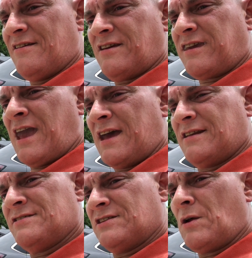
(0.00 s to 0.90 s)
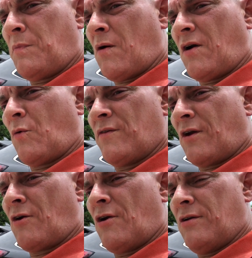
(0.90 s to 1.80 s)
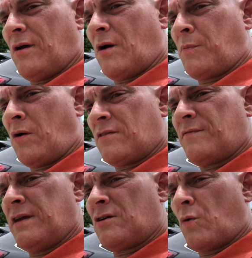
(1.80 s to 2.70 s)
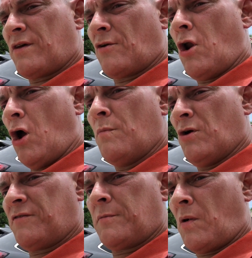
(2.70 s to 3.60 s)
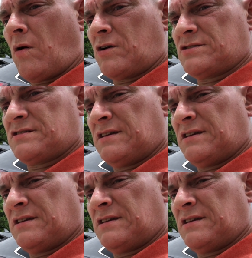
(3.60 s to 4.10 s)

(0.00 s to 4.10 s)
The cat is in a part of the vehicle where there are no moving parts.